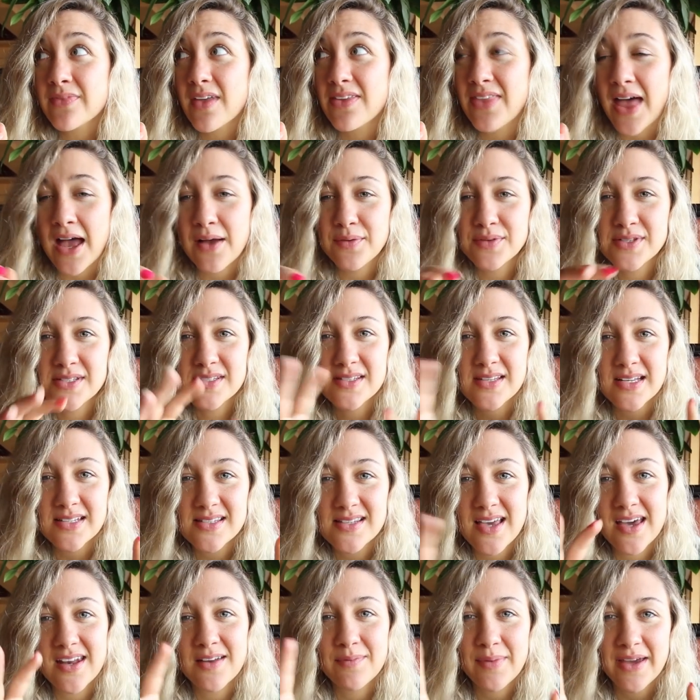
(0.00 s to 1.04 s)
That was that's
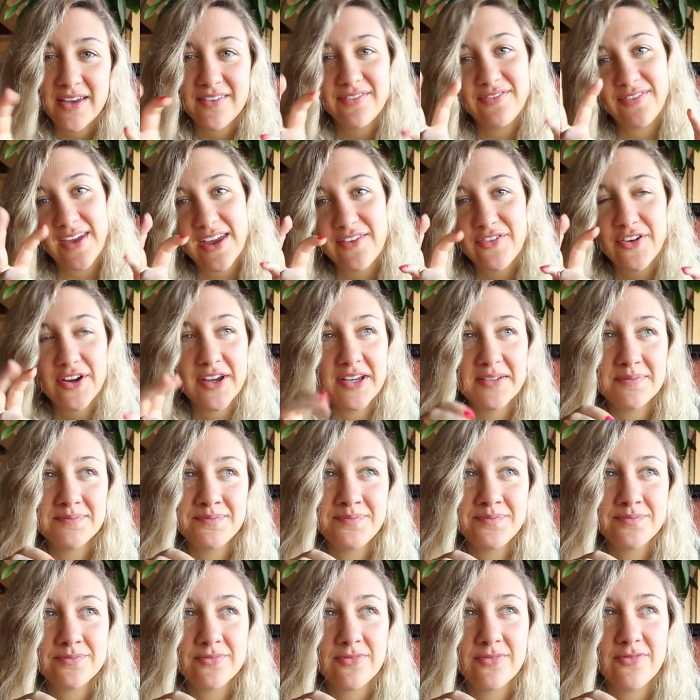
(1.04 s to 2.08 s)
kind of my favorite
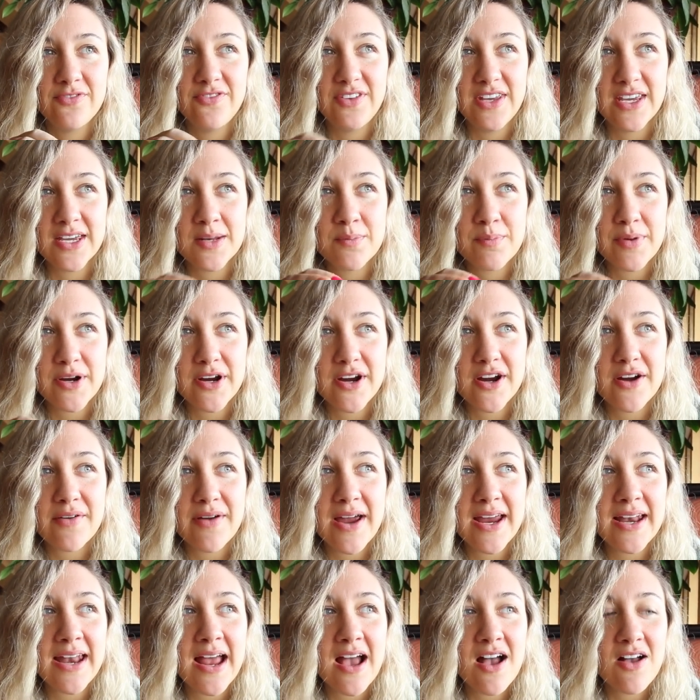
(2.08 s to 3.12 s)
vegan burger
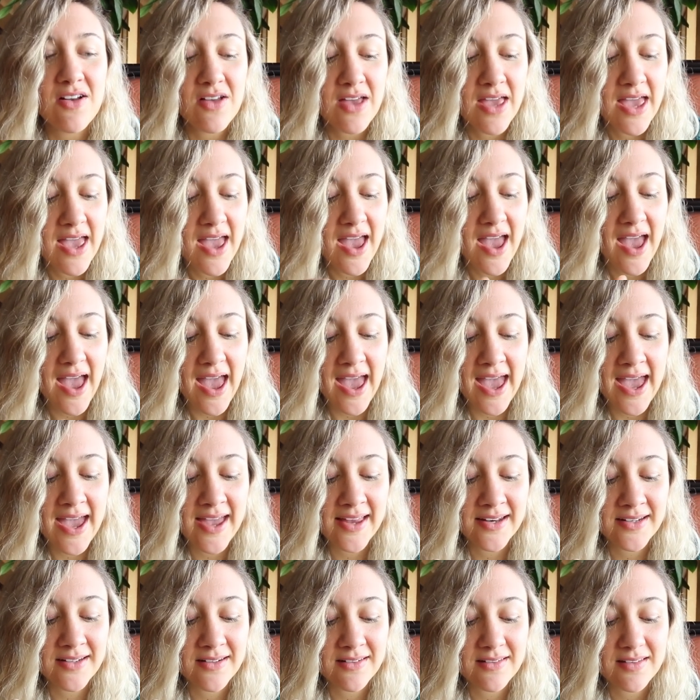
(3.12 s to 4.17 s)
right now,
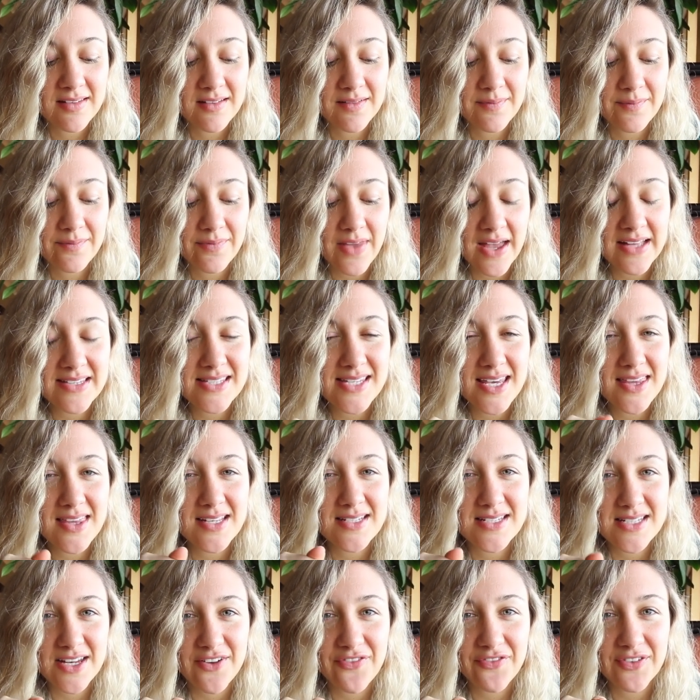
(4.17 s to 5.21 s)
and I'd say the
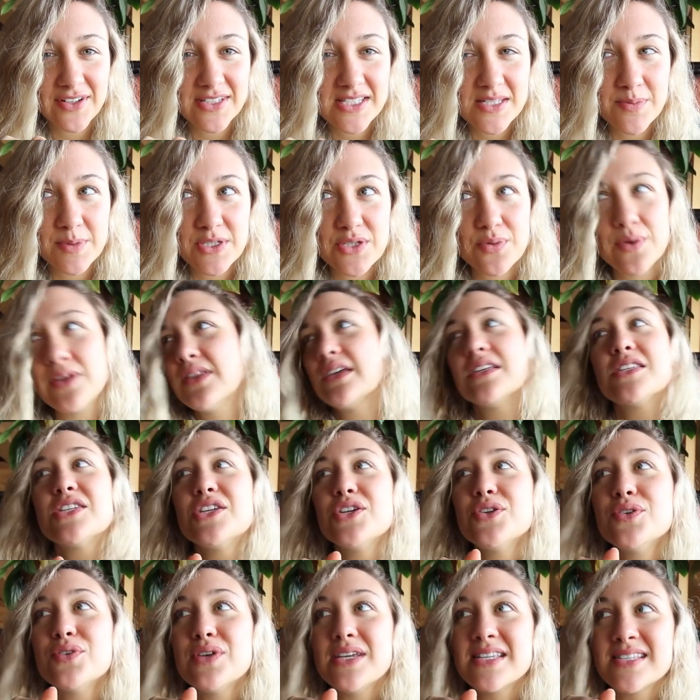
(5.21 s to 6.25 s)
difference between the
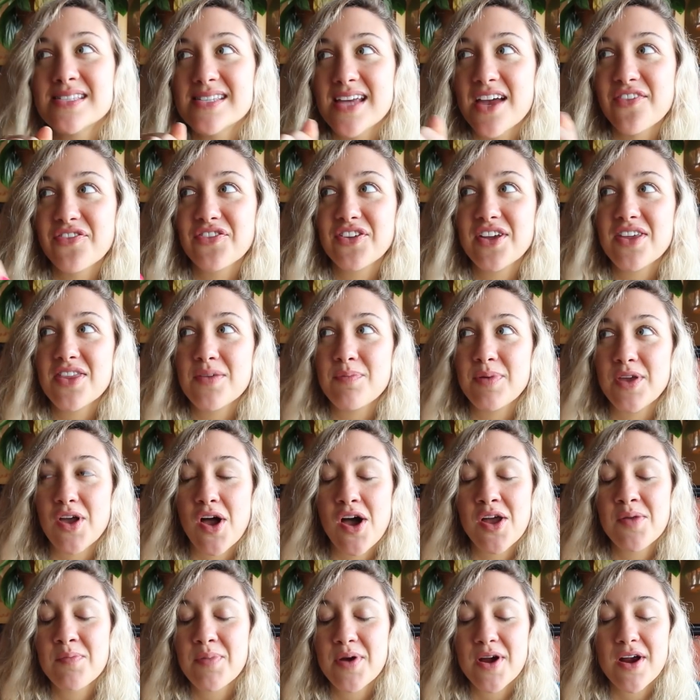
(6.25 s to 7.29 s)
two is definitely the
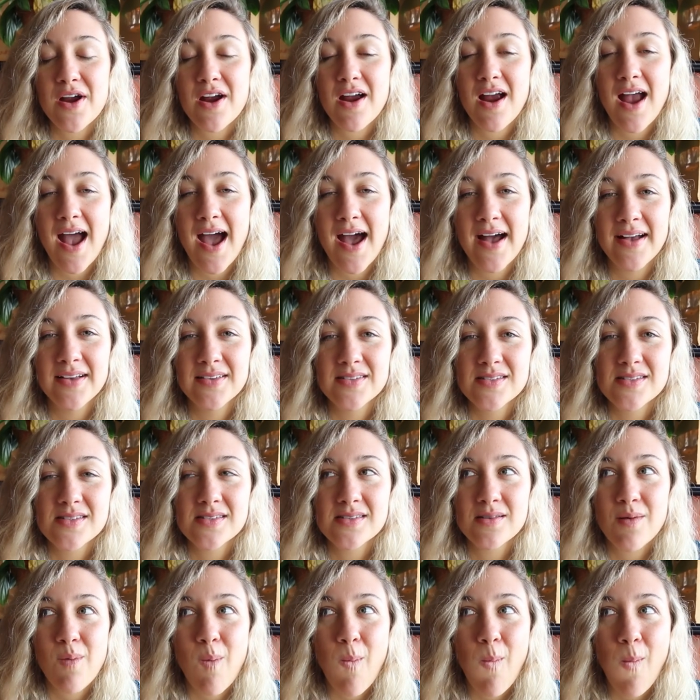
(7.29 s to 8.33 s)
Beyond Burger
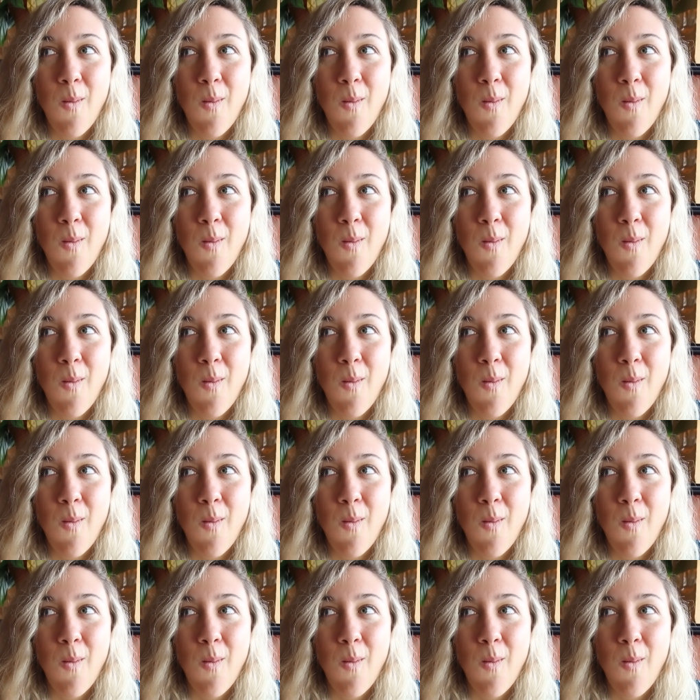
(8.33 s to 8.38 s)
has,